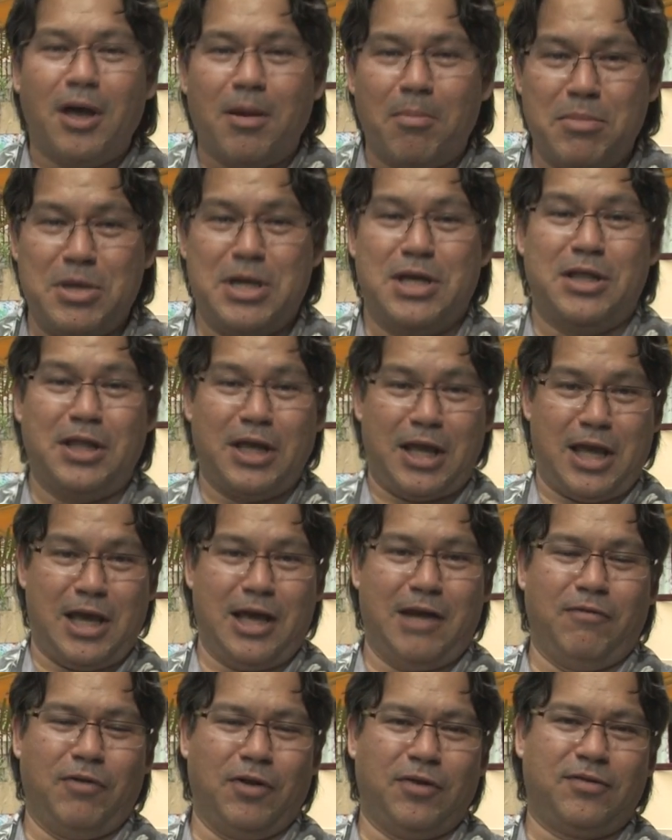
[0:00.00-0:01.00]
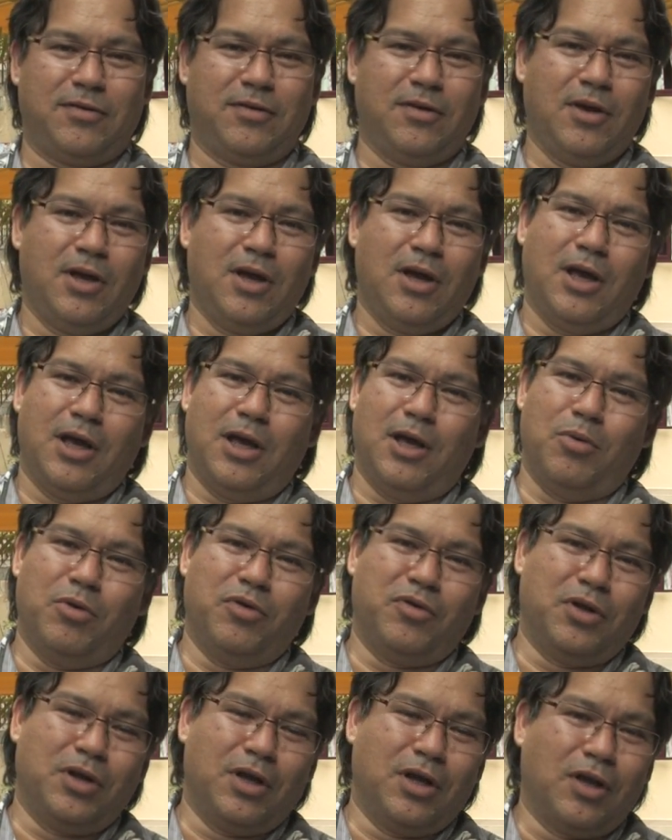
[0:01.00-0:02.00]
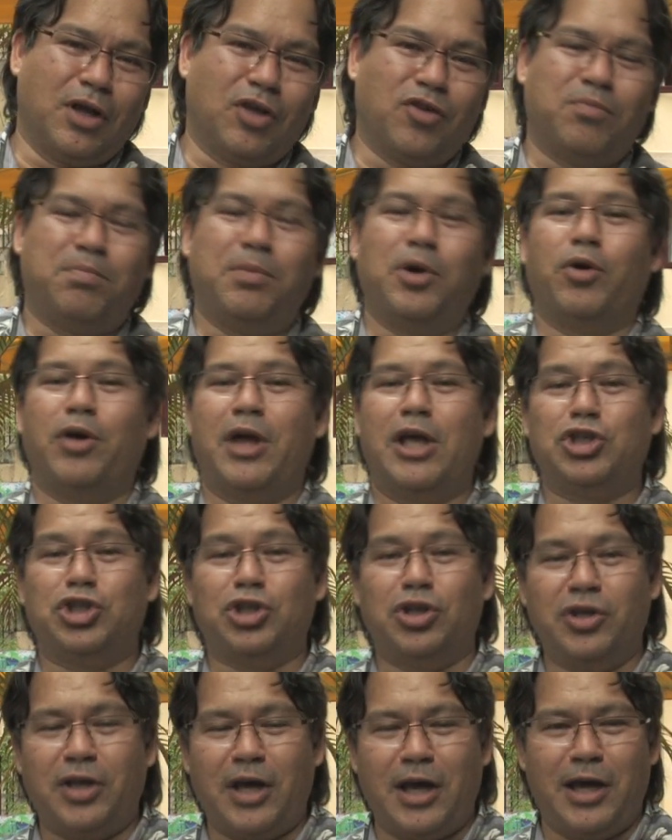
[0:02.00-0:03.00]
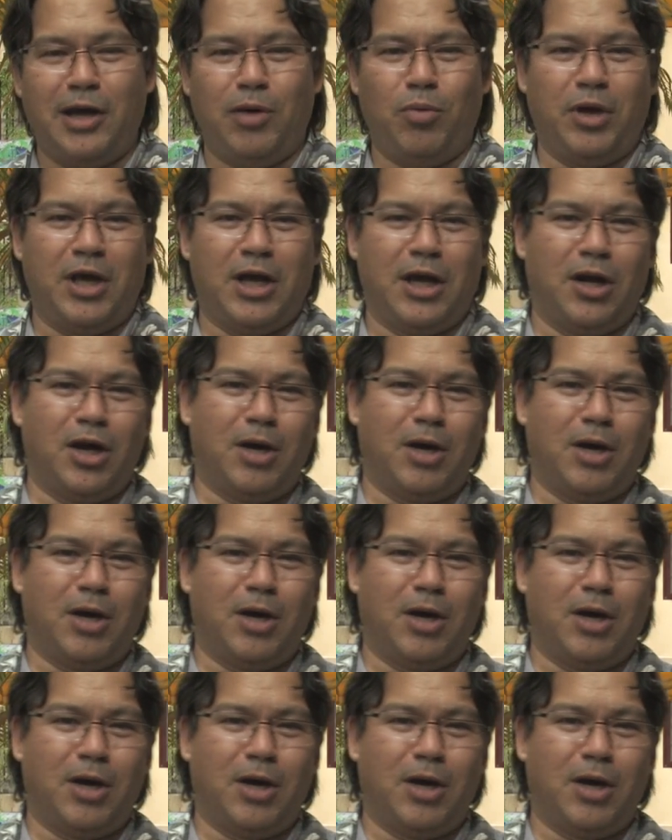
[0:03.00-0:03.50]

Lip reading: me and the canvas. It was an experiential day. We had